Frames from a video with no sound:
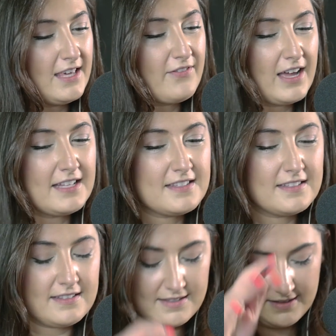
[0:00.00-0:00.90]
it's in
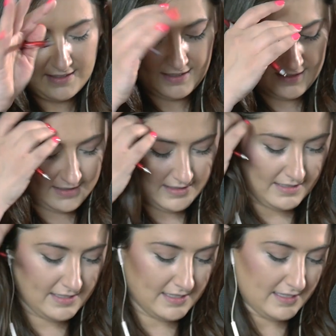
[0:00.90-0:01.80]
Shelton,
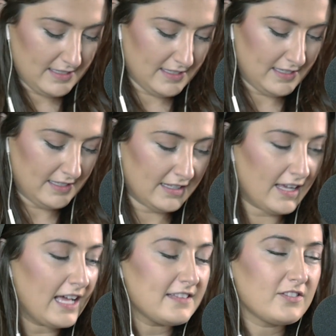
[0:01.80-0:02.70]
Connecticut. And
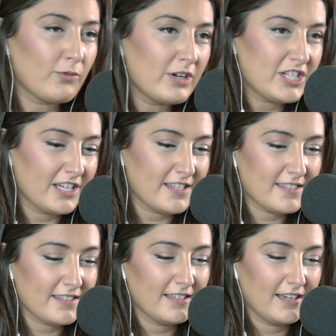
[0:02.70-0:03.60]
they got
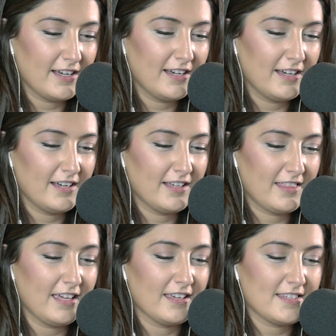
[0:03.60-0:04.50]
delicious
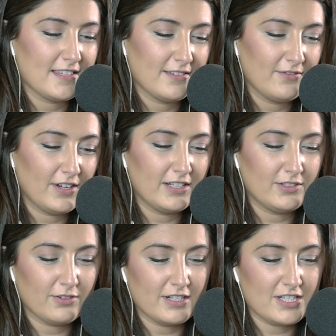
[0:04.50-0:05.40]
things, very
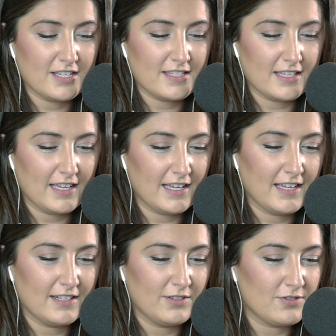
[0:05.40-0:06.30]
delicious
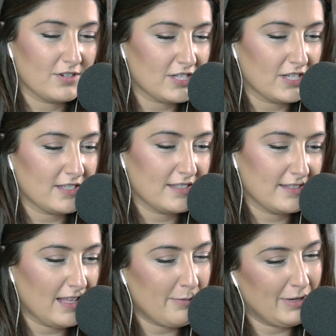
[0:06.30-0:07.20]
and nutritious.
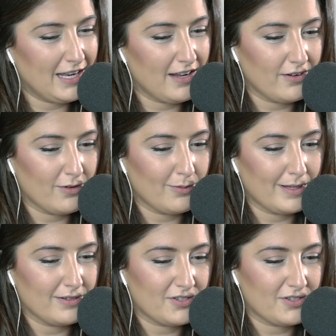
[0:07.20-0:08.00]
I mean, I don't know about